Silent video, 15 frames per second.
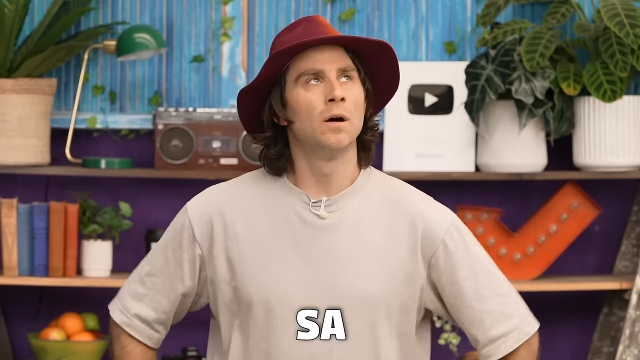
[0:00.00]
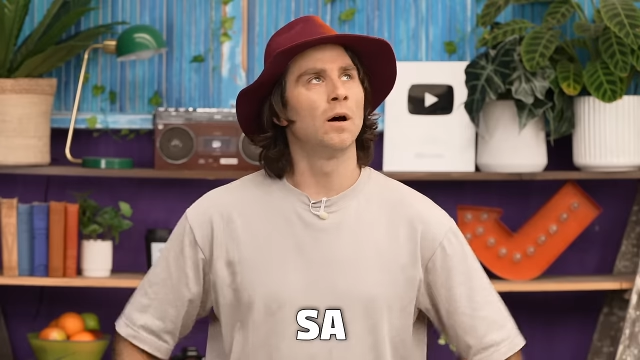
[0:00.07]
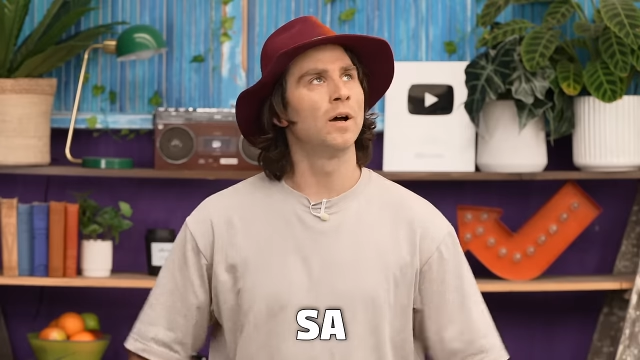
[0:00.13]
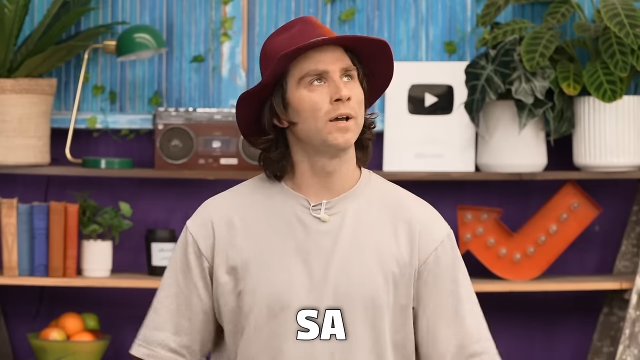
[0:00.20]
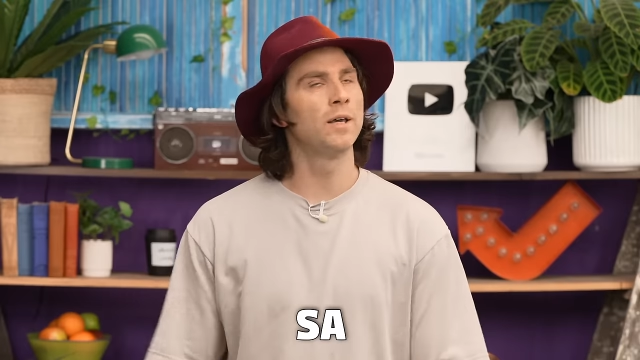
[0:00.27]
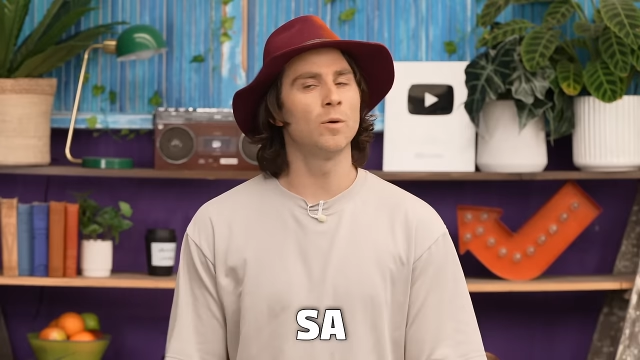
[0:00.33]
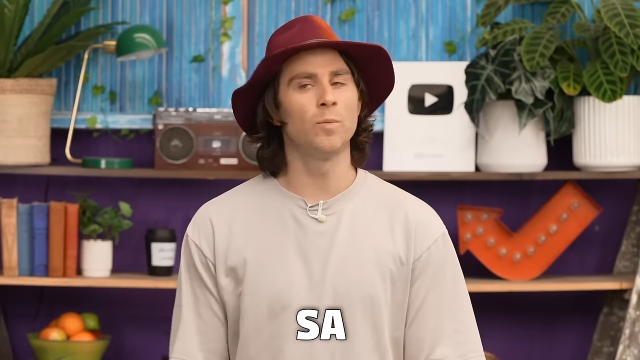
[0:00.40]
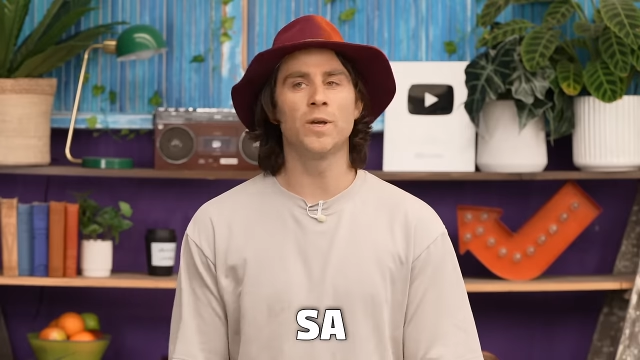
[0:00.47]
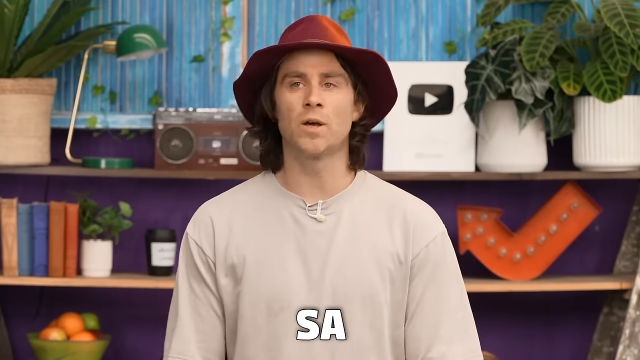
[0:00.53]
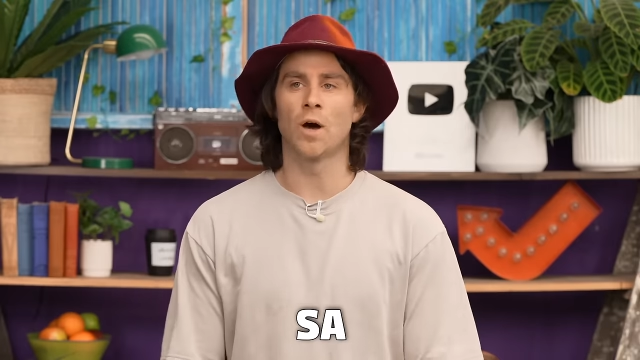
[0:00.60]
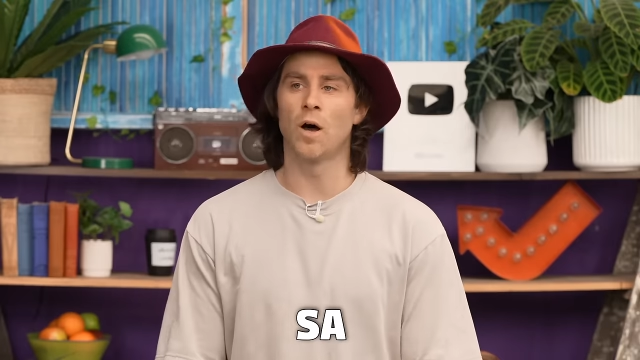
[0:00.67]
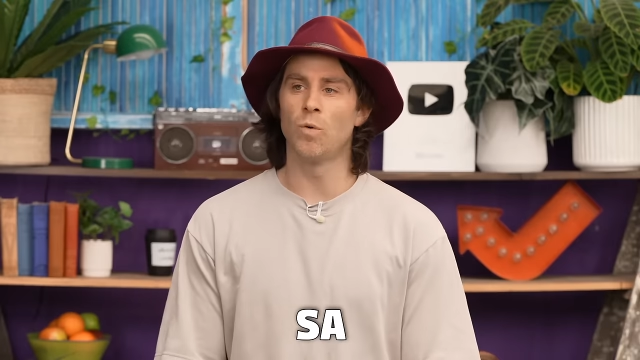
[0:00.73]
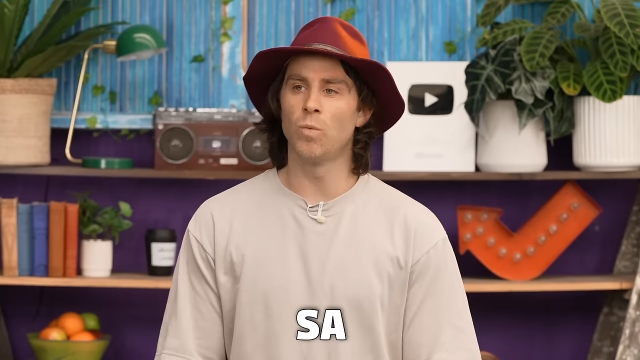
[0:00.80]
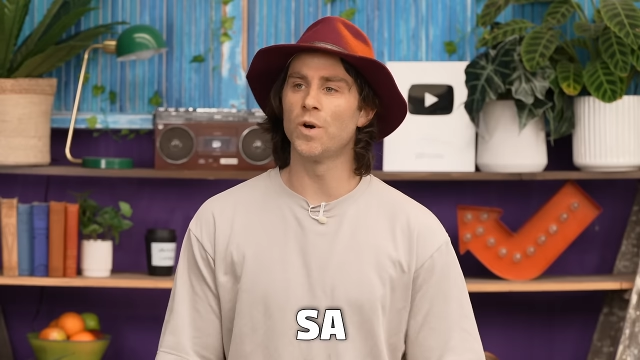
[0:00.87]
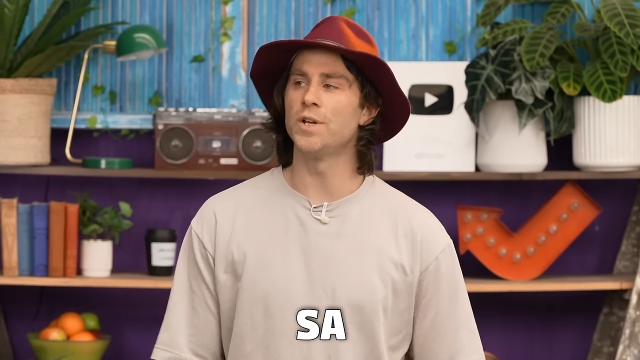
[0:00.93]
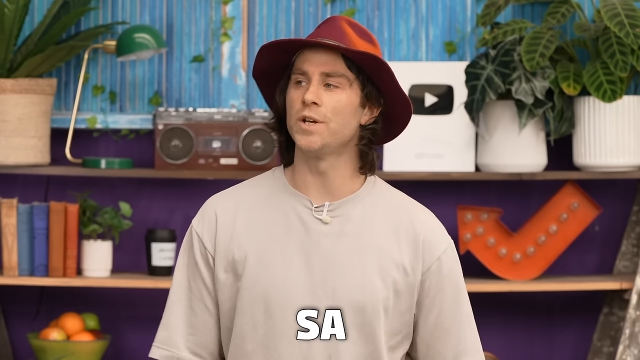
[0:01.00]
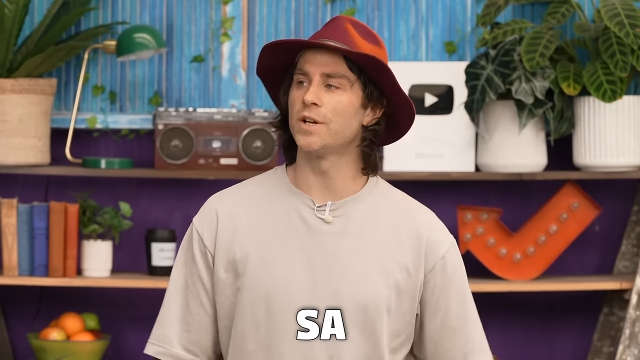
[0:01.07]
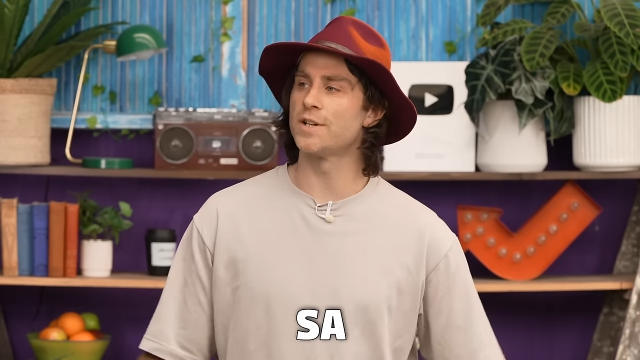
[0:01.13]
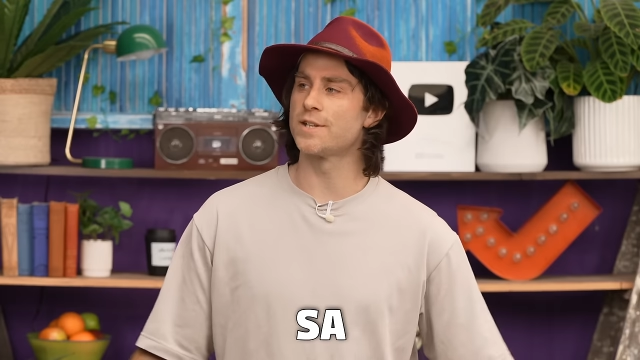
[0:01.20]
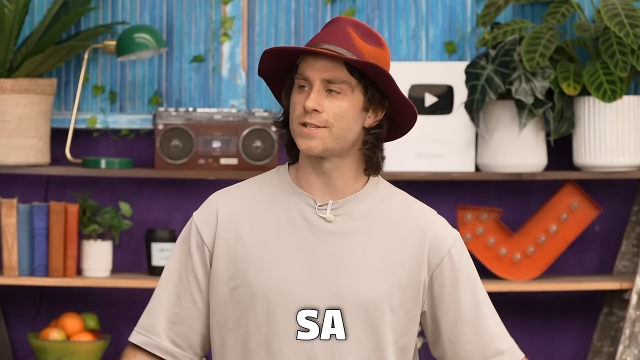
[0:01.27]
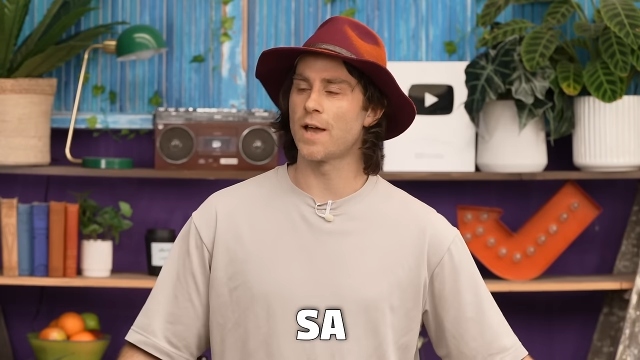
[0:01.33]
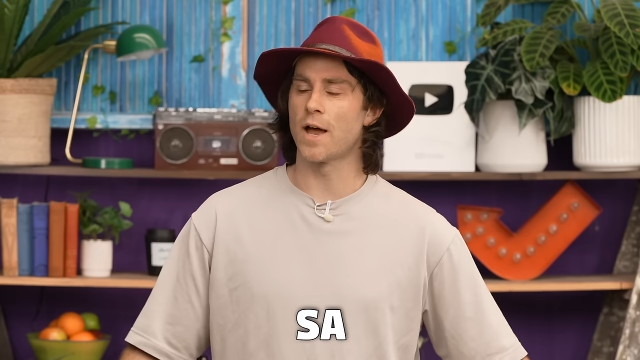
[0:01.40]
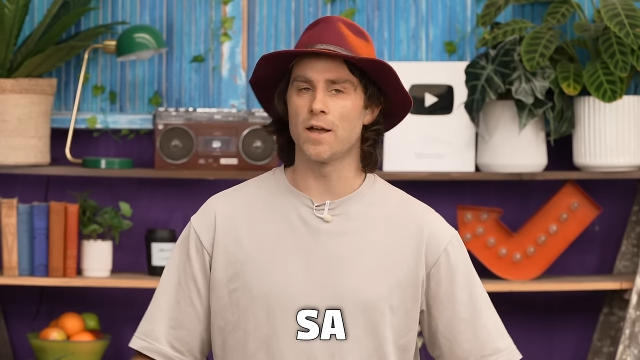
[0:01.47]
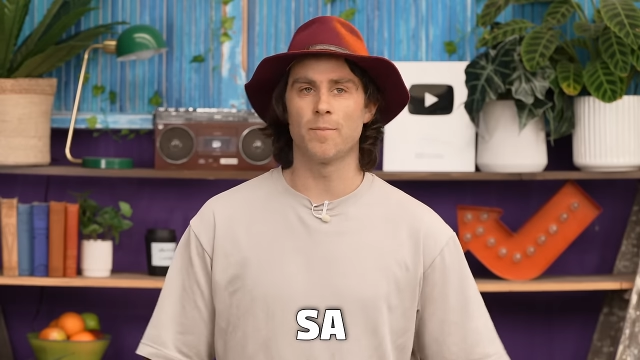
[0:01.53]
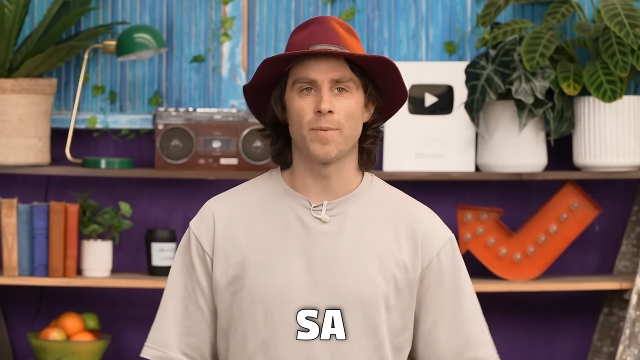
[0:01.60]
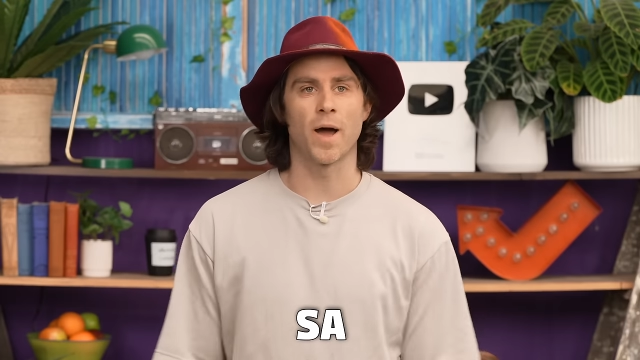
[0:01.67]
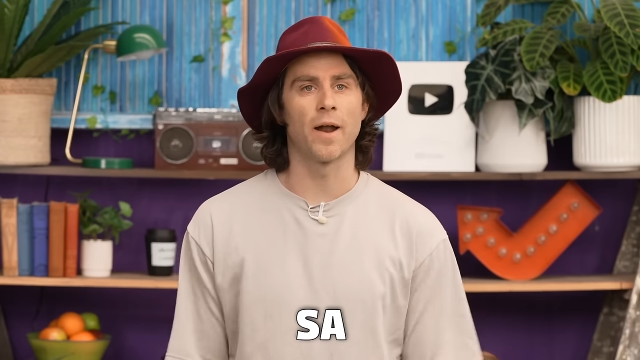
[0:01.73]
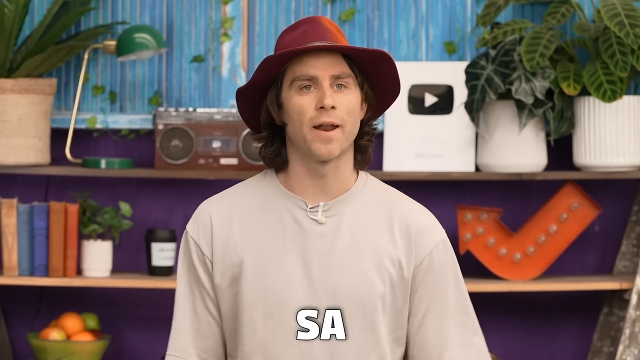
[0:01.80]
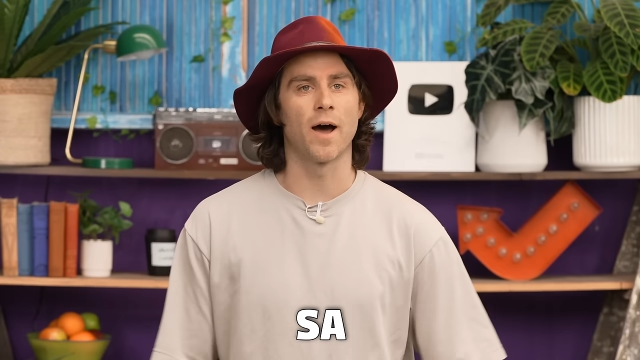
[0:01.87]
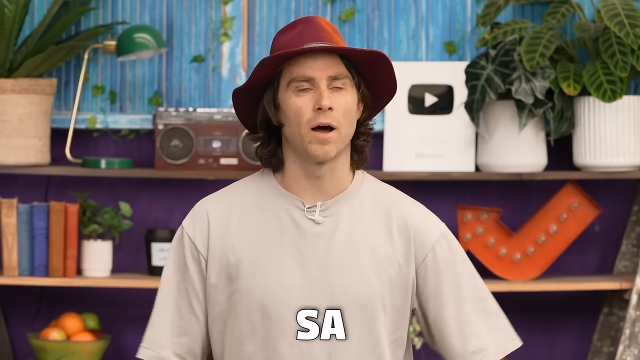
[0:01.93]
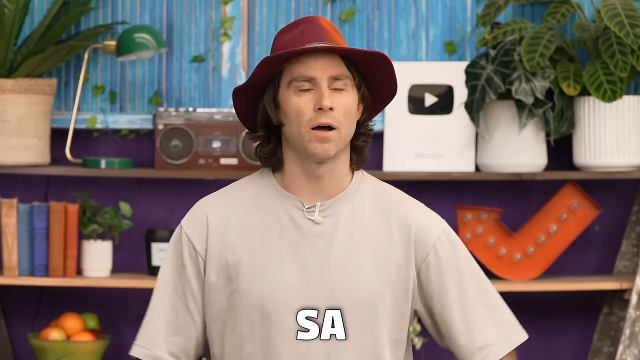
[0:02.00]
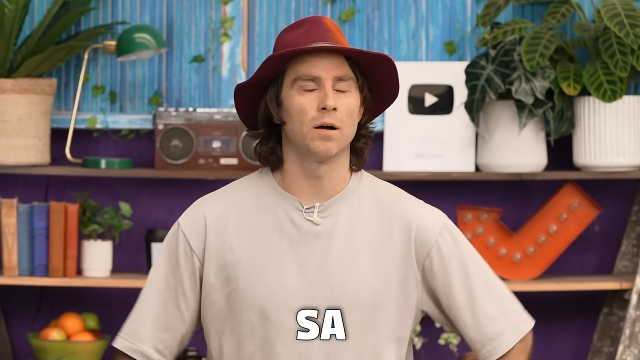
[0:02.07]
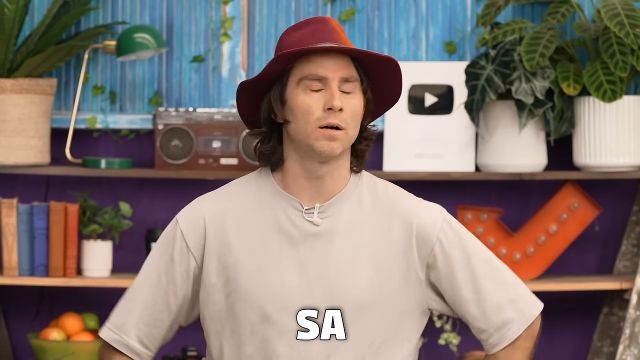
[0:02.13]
here we go. What are you going to say about it?